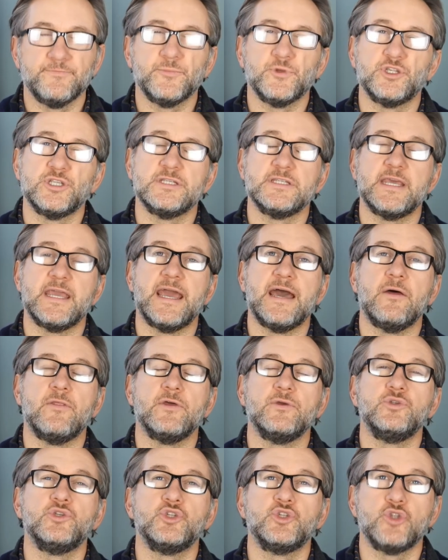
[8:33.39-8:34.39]
Or should I say how
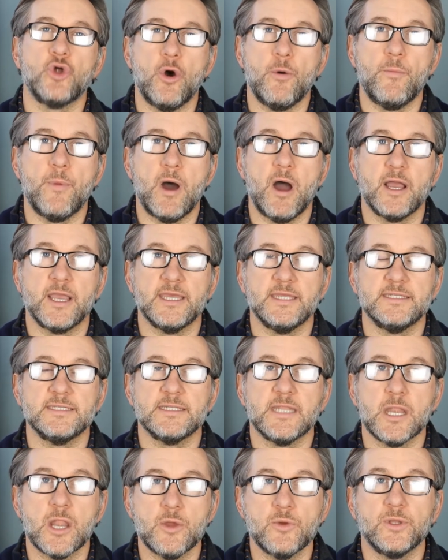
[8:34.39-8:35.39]
those stock
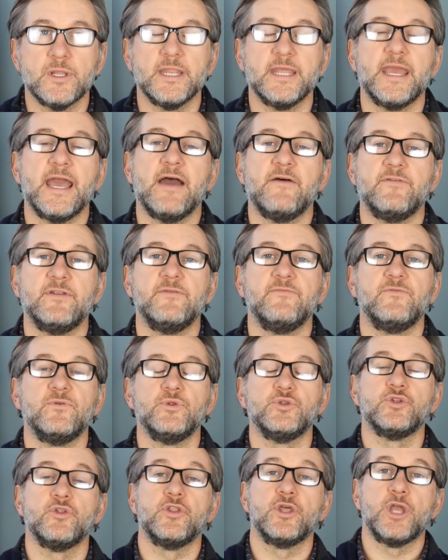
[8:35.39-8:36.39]
markets locally have an
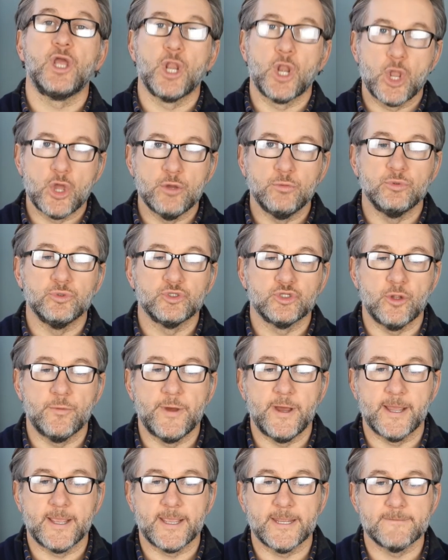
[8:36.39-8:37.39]
influence on the global stock
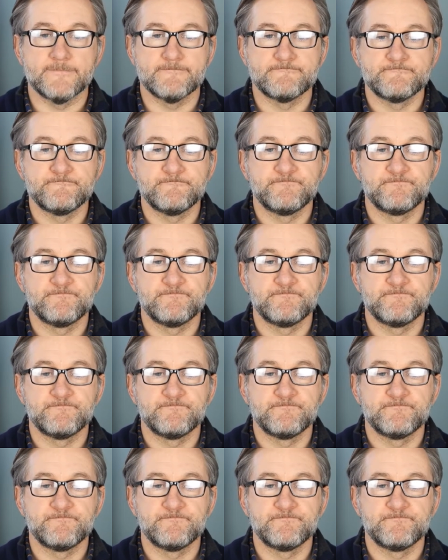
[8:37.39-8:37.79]
market.